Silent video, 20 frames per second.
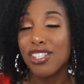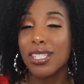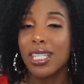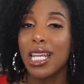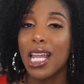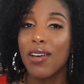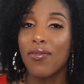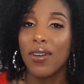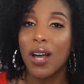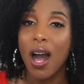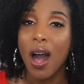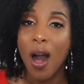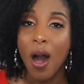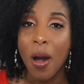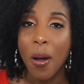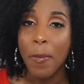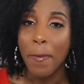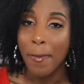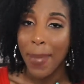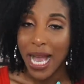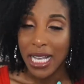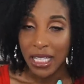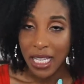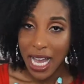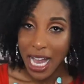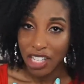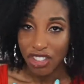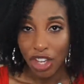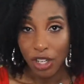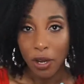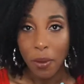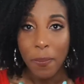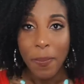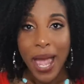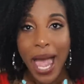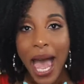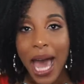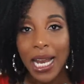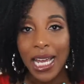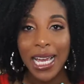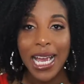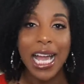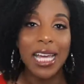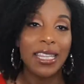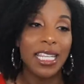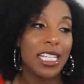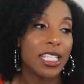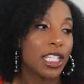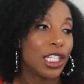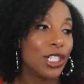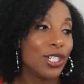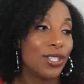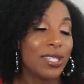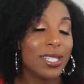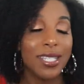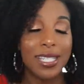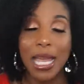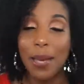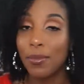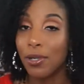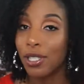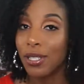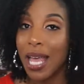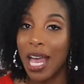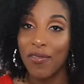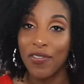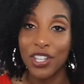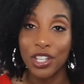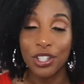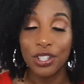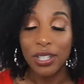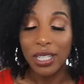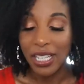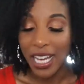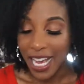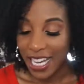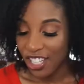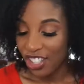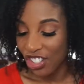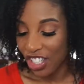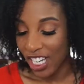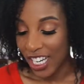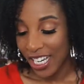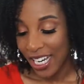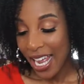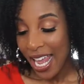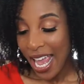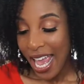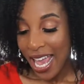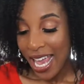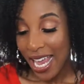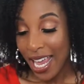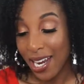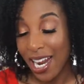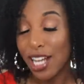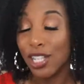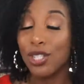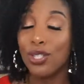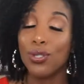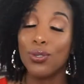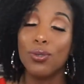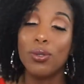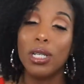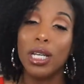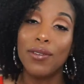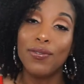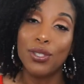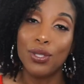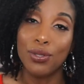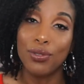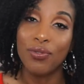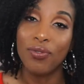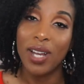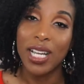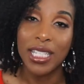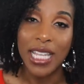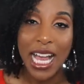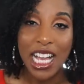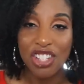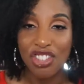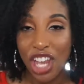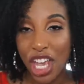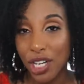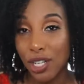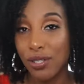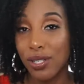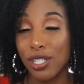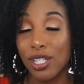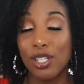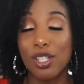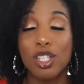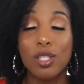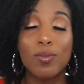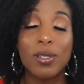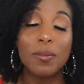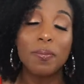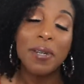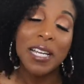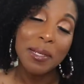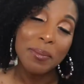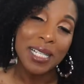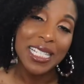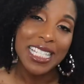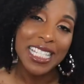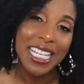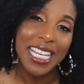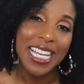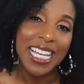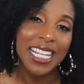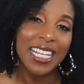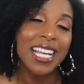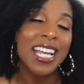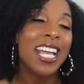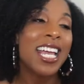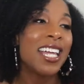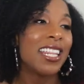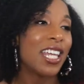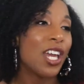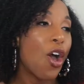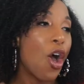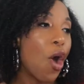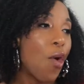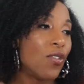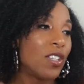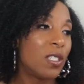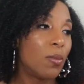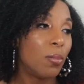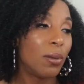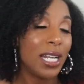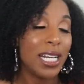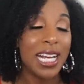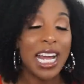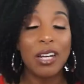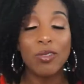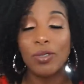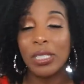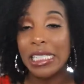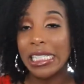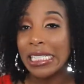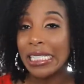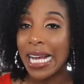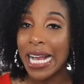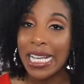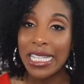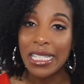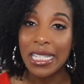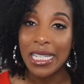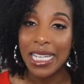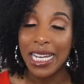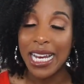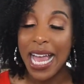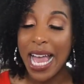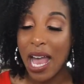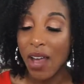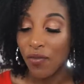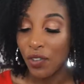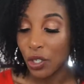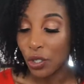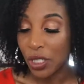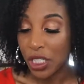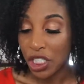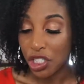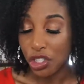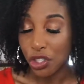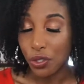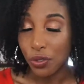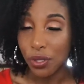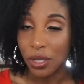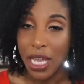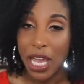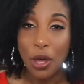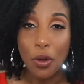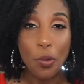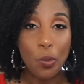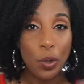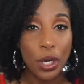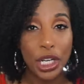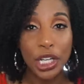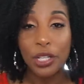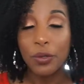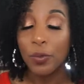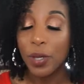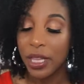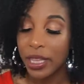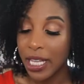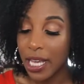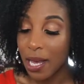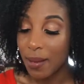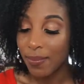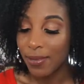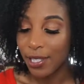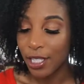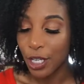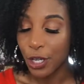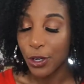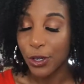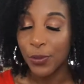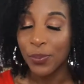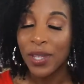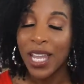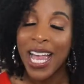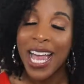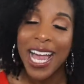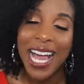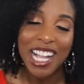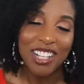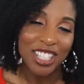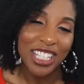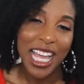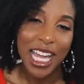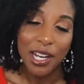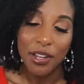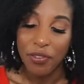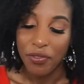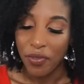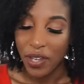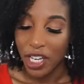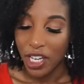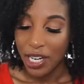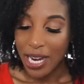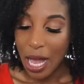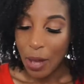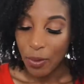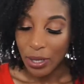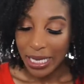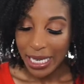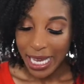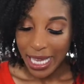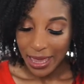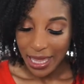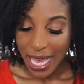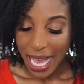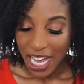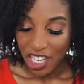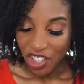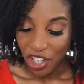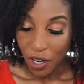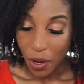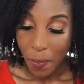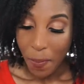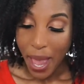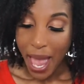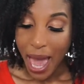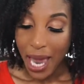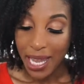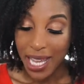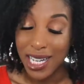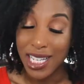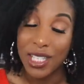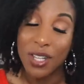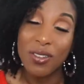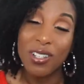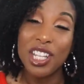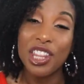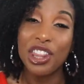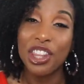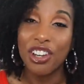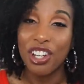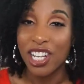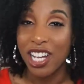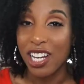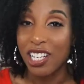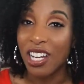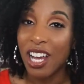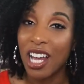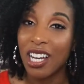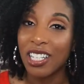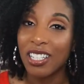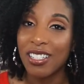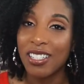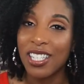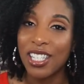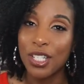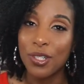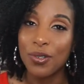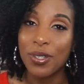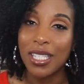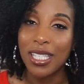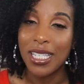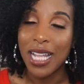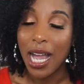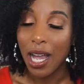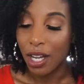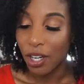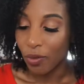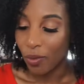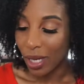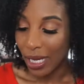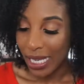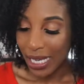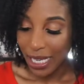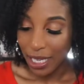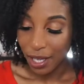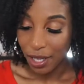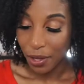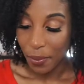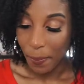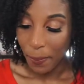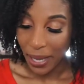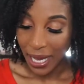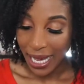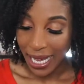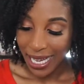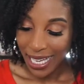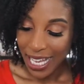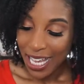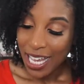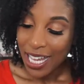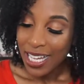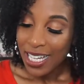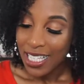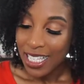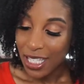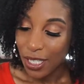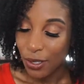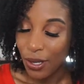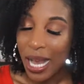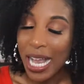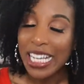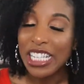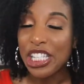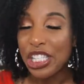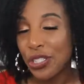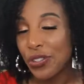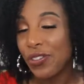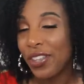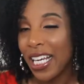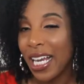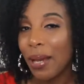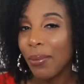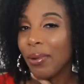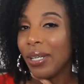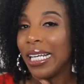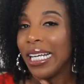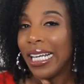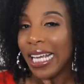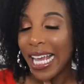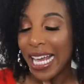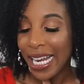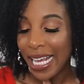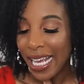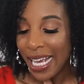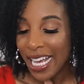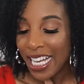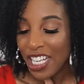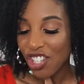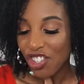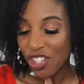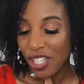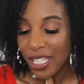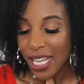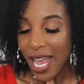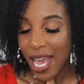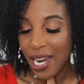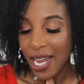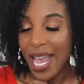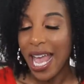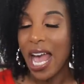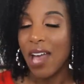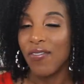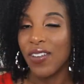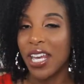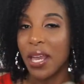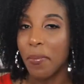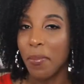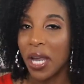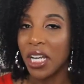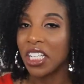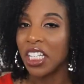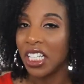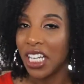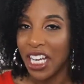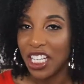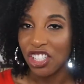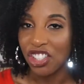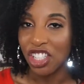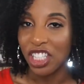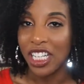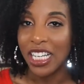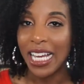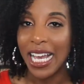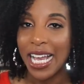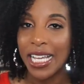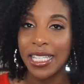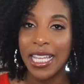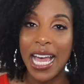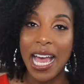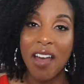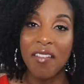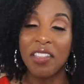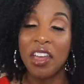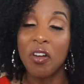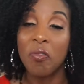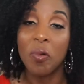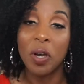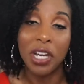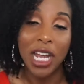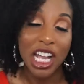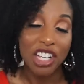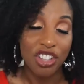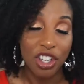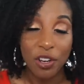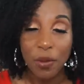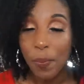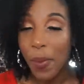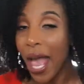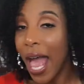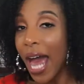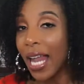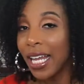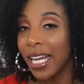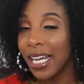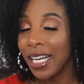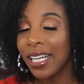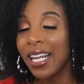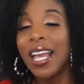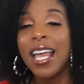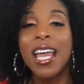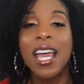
just love an all matte eyeshadow palette. I think it's a good staple to have in your collection. And I do love Too Faced eyeshadows. They're super pigmented. They always blend out really nicely and I have no issues like working with them. So I just kind of figured I would get the eyeshadow palette and it's only $38 so it's not gonna really kill the bank. So I do think I'm gonna get it and just kind of have it in my collection in case I have that one eyeshadow palette